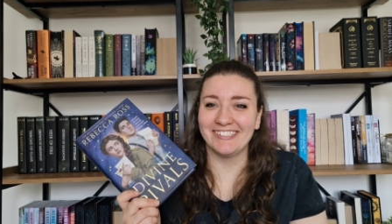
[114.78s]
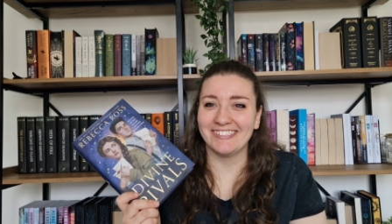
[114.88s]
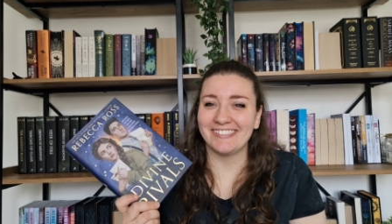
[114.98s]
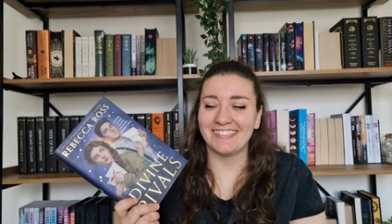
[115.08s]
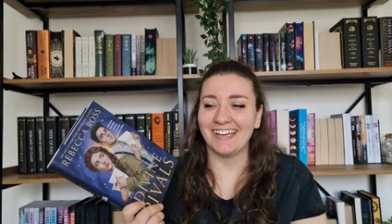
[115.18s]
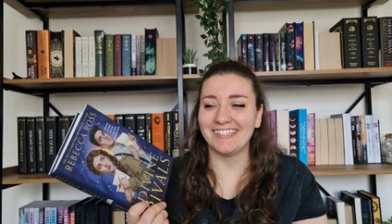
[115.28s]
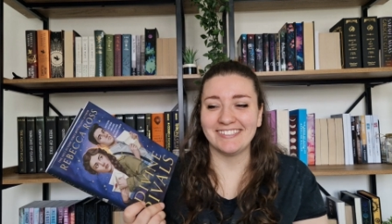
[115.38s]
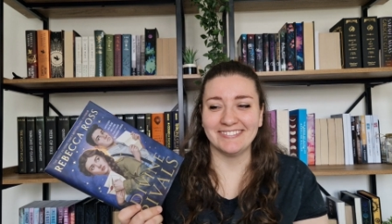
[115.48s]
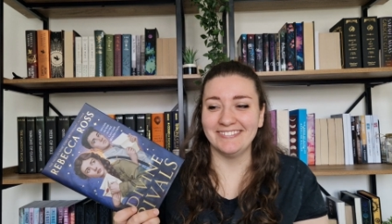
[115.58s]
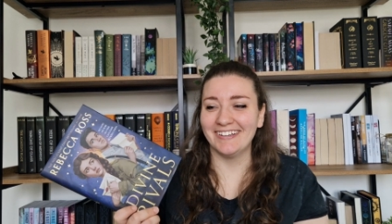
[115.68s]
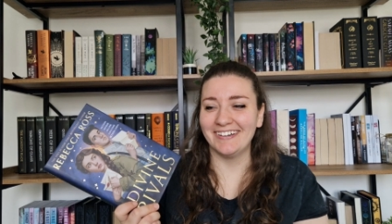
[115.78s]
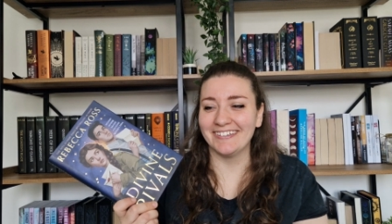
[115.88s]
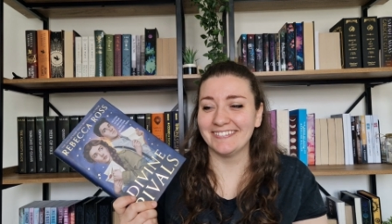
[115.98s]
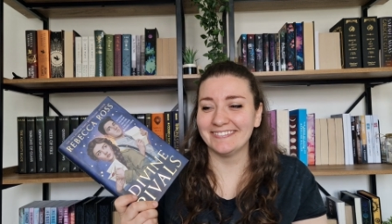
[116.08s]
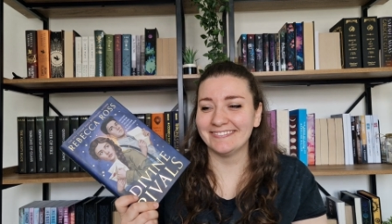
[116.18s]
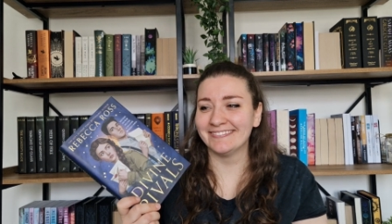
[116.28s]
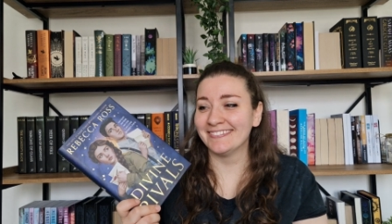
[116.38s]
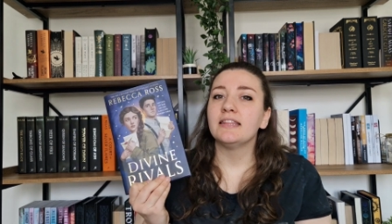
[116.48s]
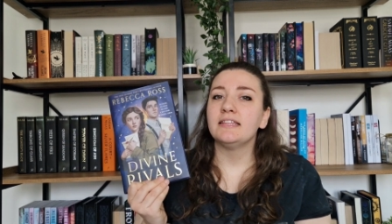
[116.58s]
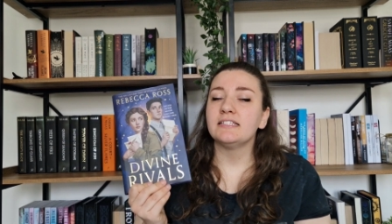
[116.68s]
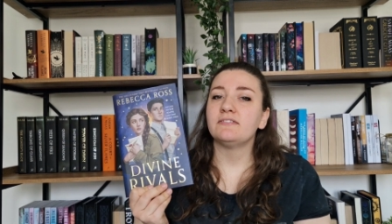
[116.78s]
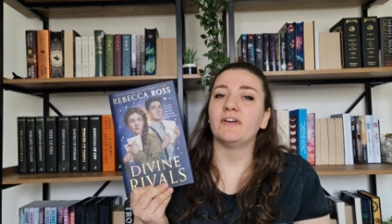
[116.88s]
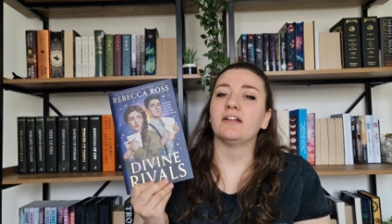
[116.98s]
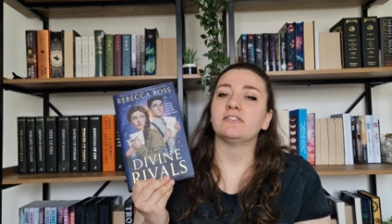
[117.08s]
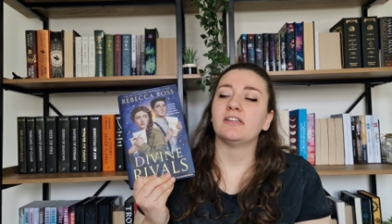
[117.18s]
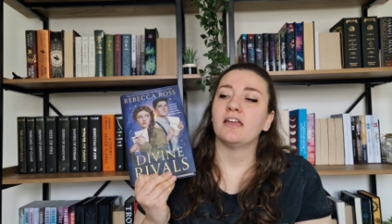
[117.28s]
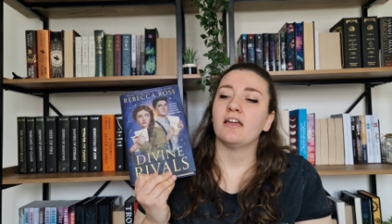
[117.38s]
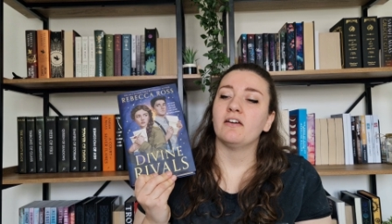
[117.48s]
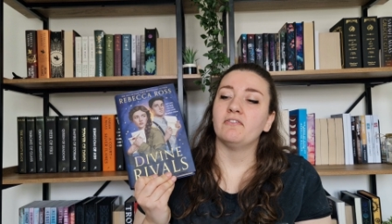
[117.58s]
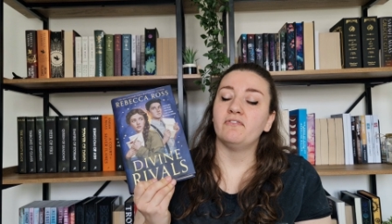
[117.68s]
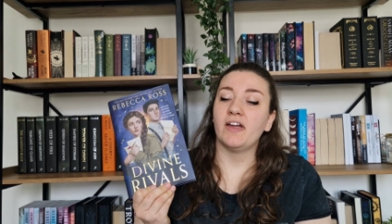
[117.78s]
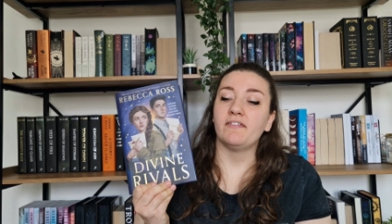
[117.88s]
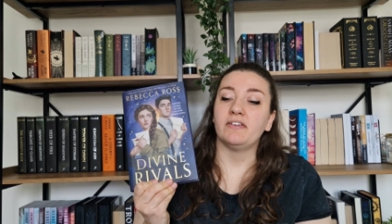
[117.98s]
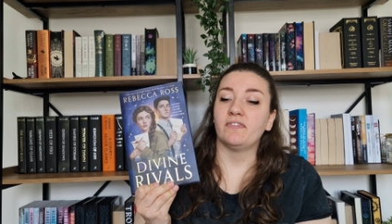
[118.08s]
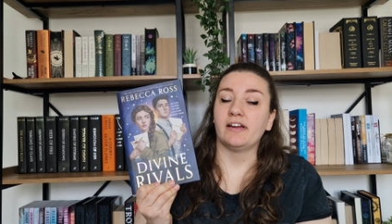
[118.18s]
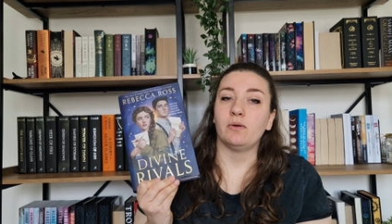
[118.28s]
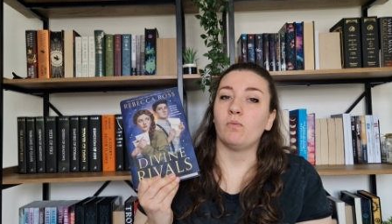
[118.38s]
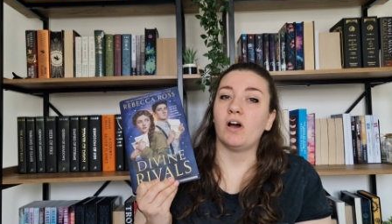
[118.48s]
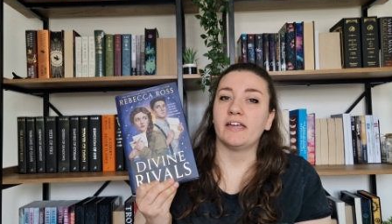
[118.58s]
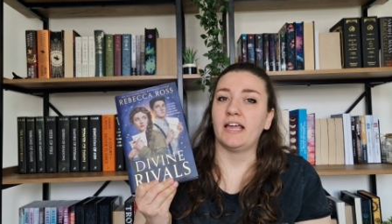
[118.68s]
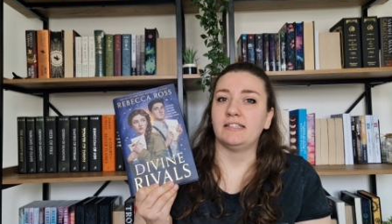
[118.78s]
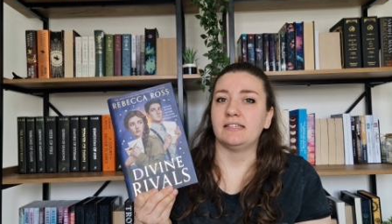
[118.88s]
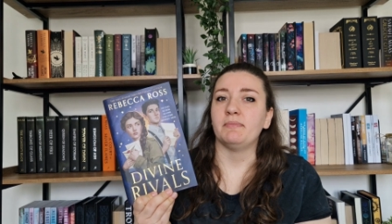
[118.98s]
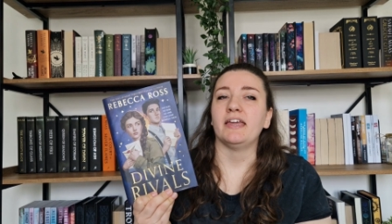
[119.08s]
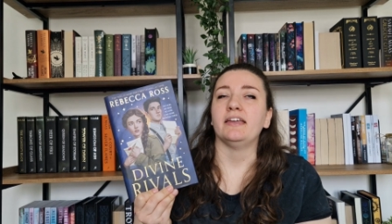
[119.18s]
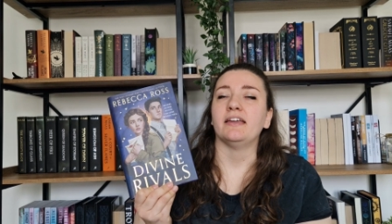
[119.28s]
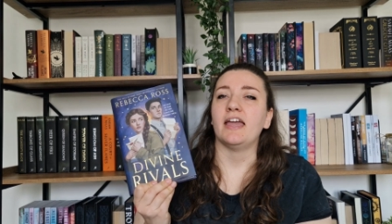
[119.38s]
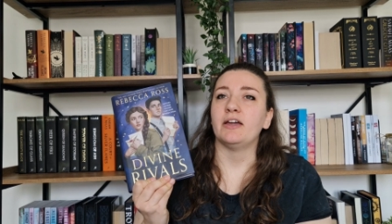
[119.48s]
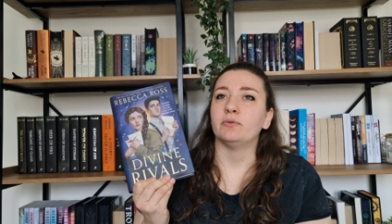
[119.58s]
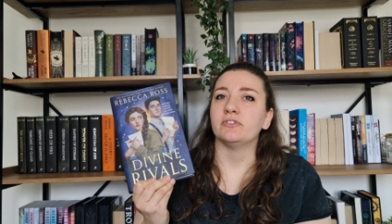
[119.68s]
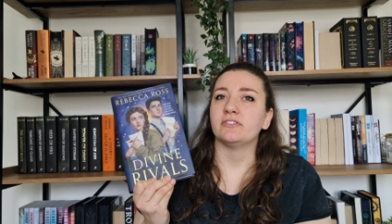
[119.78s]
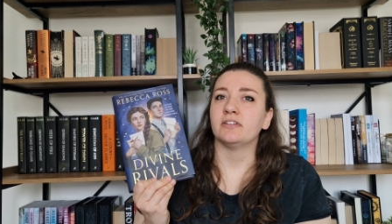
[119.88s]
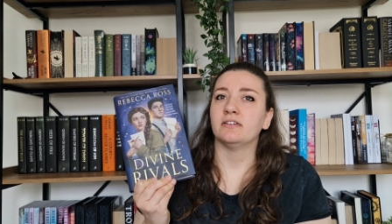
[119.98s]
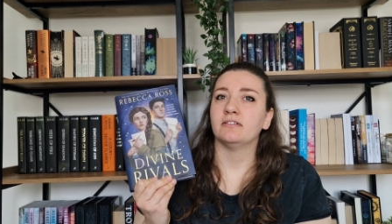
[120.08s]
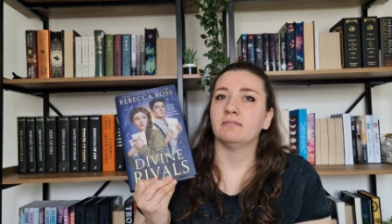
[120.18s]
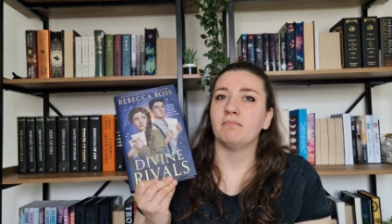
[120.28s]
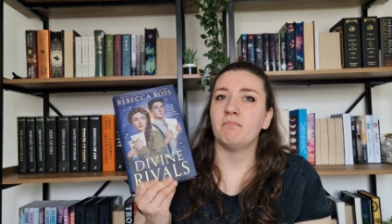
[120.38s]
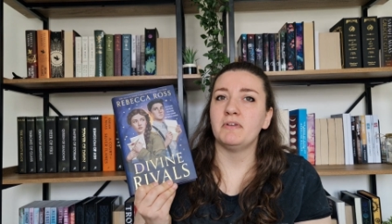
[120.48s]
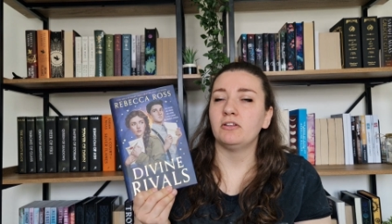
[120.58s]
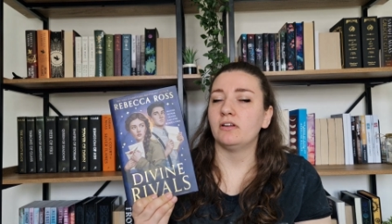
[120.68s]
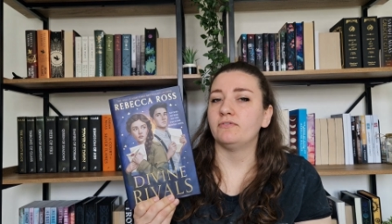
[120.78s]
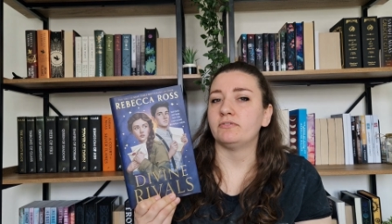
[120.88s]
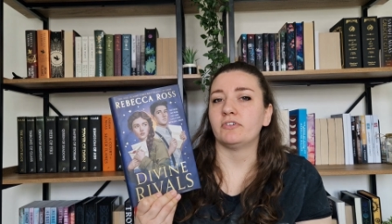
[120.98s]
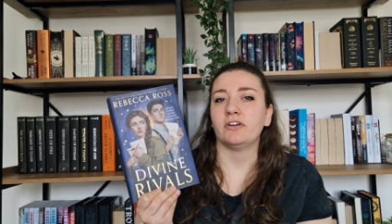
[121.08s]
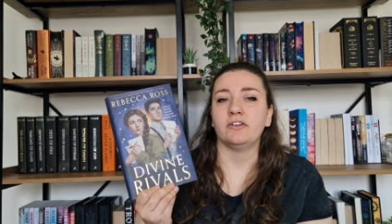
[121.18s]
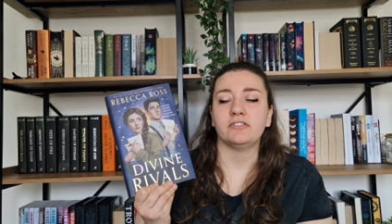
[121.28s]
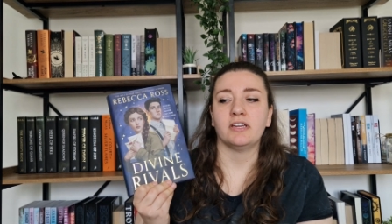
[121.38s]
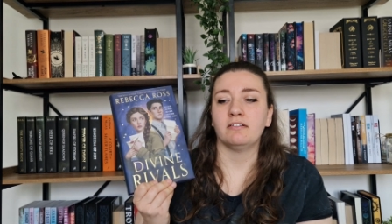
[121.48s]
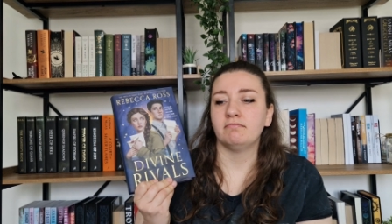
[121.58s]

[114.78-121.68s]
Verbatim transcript: just, I don't know. This felt very, very YA to me. It was middle of the road,